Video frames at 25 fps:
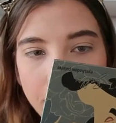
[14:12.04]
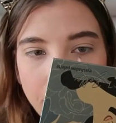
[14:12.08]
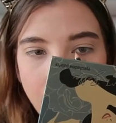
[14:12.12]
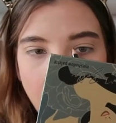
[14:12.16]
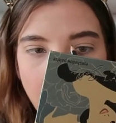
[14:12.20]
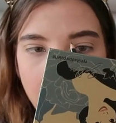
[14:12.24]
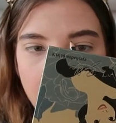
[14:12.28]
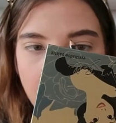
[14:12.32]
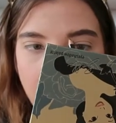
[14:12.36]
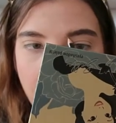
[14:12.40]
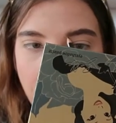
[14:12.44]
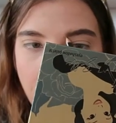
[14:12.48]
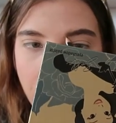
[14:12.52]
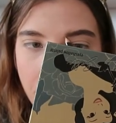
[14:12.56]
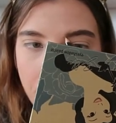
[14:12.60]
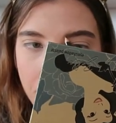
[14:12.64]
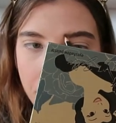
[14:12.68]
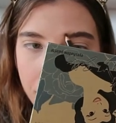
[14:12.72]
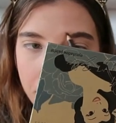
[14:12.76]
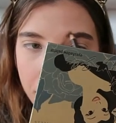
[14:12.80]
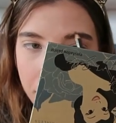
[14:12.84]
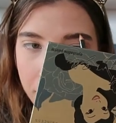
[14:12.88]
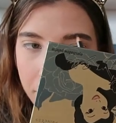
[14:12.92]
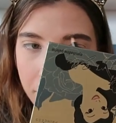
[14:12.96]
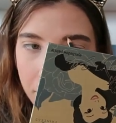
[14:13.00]
fight
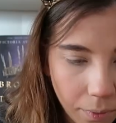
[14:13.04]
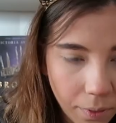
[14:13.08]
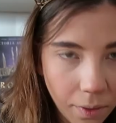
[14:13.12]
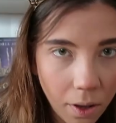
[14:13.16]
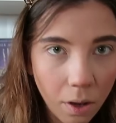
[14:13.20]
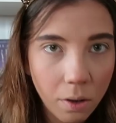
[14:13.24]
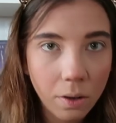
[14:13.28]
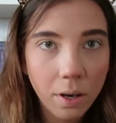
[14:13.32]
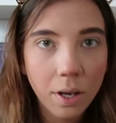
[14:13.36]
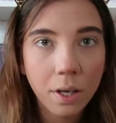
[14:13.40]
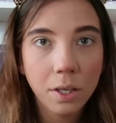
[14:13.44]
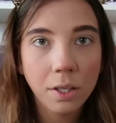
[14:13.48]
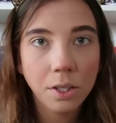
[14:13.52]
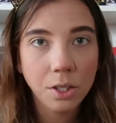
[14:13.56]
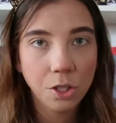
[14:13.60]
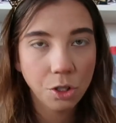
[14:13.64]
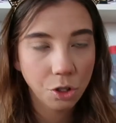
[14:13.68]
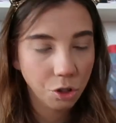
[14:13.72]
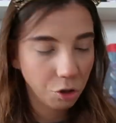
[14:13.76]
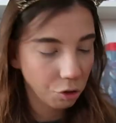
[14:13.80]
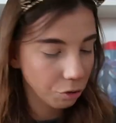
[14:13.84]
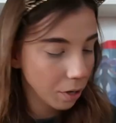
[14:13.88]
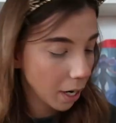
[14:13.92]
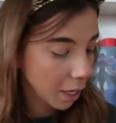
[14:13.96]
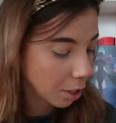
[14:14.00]
her without any
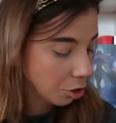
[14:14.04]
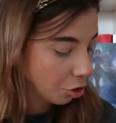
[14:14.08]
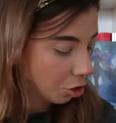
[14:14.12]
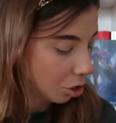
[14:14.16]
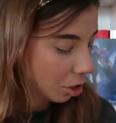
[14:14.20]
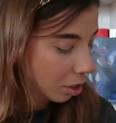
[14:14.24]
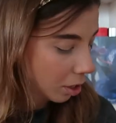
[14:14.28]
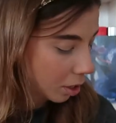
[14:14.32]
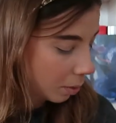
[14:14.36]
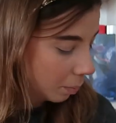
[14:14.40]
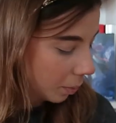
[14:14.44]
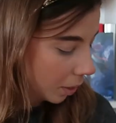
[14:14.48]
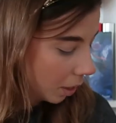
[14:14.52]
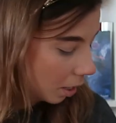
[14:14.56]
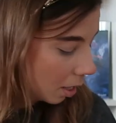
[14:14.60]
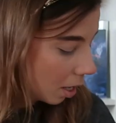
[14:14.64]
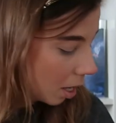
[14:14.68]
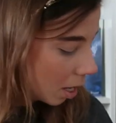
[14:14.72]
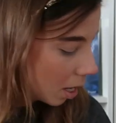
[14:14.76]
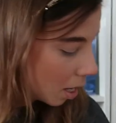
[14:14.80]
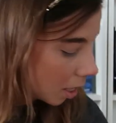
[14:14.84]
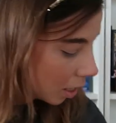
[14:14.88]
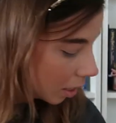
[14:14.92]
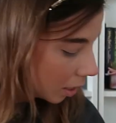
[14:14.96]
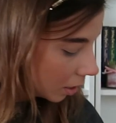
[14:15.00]
distractions,
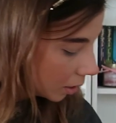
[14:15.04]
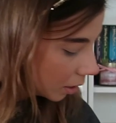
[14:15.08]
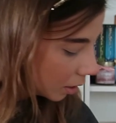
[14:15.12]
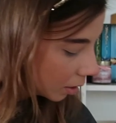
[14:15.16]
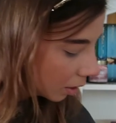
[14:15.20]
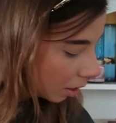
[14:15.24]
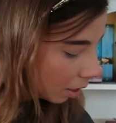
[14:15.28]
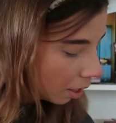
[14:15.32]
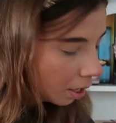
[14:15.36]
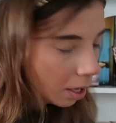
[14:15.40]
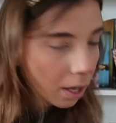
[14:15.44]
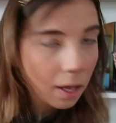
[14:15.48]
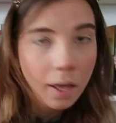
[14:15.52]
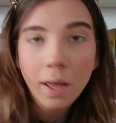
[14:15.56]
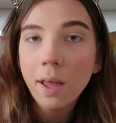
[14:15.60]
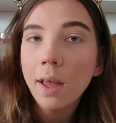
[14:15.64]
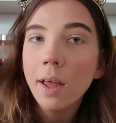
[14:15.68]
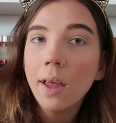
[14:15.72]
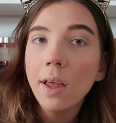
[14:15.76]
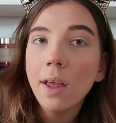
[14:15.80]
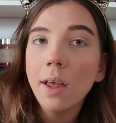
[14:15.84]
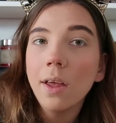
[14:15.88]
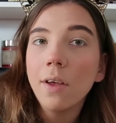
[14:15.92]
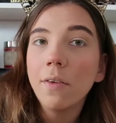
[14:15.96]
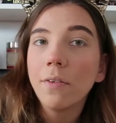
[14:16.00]
because
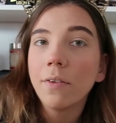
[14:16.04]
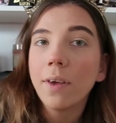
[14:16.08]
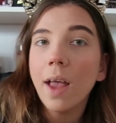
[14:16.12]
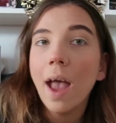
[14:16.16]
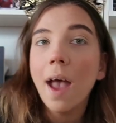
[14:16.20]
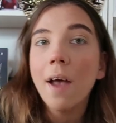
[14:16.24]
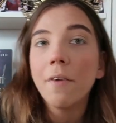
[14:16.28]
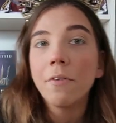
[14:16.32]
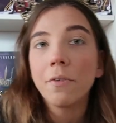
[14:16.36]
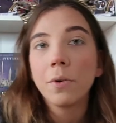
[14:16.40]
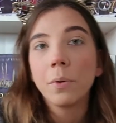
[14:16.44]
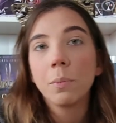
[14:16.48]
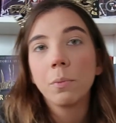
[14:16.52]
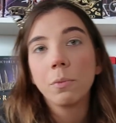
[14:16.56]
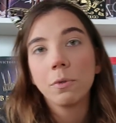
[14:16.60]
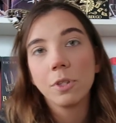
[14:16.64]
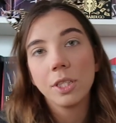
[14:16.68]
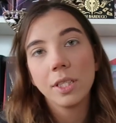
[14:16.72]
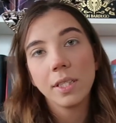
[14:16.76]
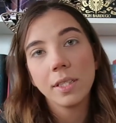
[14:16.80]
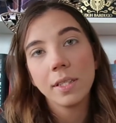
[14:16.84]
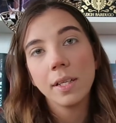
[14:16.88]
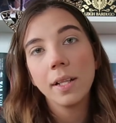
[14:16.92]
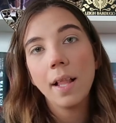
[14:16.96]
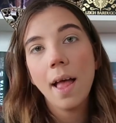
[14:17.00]
if Catherine
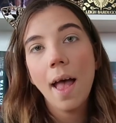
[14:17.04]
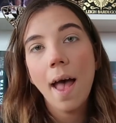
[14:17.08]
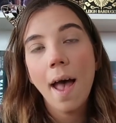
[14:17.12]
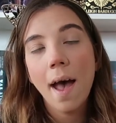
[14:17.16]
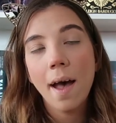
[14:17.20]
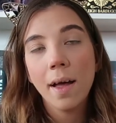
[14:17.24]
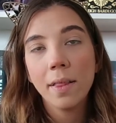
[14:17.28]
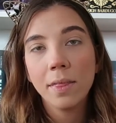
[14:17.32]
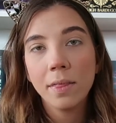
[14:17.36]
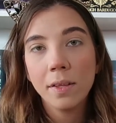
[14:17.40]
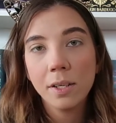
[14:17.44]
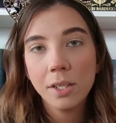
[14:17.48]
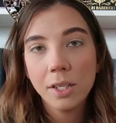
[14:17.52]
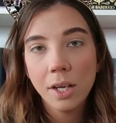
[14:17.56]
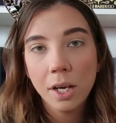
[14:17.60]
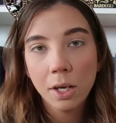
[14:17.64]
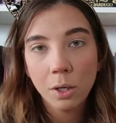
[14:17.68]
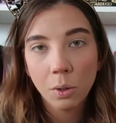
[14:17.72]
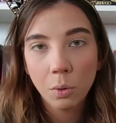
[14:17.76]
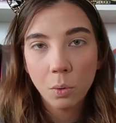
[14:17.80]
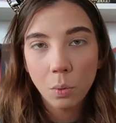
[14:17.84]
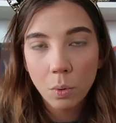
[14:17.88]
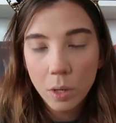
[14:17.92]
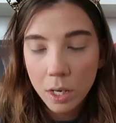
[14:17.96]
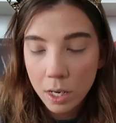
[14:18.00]
would still have the
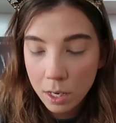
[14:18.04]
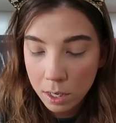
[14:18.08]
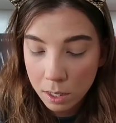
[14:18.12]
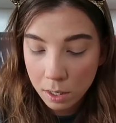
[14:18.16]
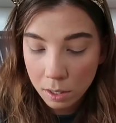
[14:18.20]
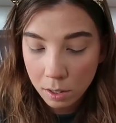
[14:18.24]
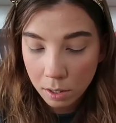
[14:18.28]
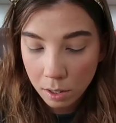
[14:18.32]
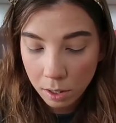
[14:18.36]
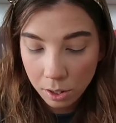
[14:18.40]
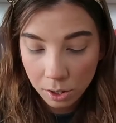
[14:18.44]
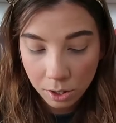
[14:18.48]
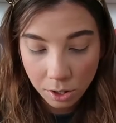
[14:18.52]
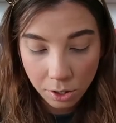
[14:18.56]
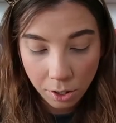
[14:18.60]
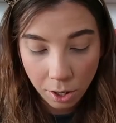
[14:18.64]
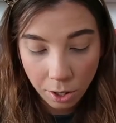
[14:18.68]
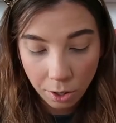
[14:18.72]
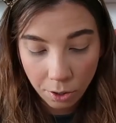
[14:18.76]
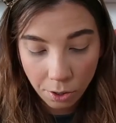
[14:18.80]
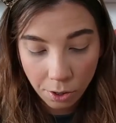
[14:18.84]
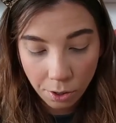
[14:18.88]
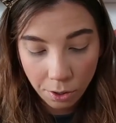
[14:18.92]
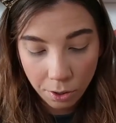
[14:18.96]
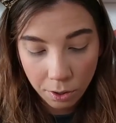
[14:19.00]
dead queen
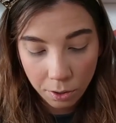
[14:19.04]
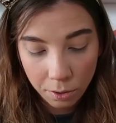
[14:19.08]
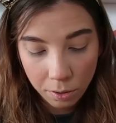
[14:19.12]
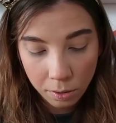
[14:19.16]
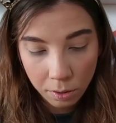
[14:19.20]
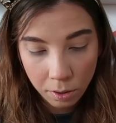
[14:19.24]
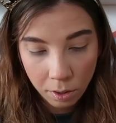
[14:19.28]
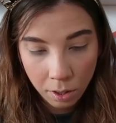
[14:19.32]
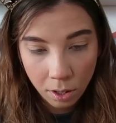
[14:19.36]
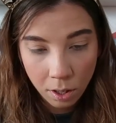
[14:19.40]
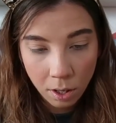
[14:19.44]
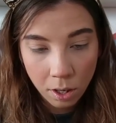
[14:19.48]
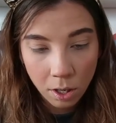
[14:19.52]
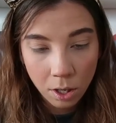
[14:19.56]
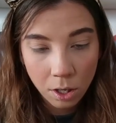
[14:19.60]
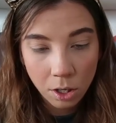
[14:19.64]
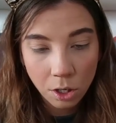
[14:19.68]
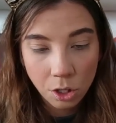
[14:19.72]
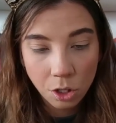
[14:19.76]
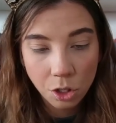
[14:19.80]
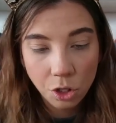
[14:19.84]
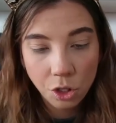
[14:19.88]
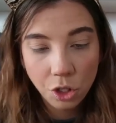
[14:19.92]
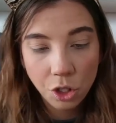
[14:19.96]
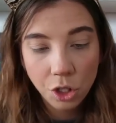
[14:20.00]
inside her,
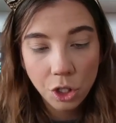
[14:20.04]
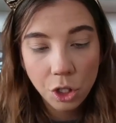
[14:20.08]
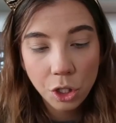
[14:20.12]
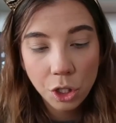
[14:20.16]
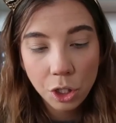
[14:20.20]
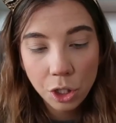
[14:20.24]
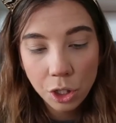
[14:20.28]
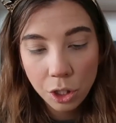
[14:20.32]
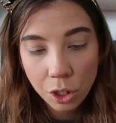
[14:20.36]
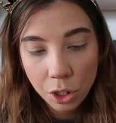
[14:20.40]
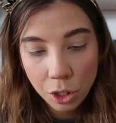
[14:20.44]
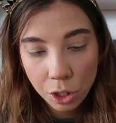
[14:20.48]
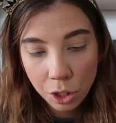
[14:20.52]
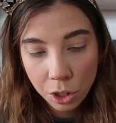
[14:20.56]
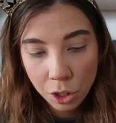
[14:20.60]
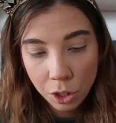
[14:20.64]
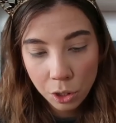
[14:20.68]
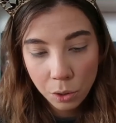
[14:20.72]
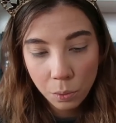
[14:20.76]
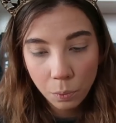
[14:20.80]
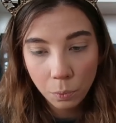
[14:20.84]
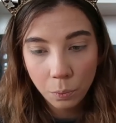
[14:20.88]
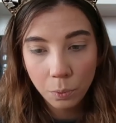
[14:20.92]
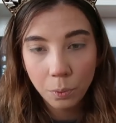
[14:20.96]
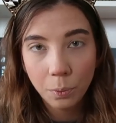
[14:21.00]

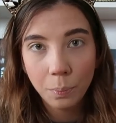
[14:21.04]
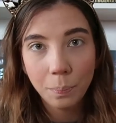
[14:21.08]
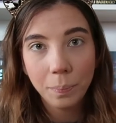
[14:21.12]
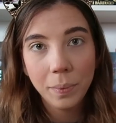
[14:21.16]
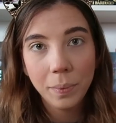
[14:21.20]
she will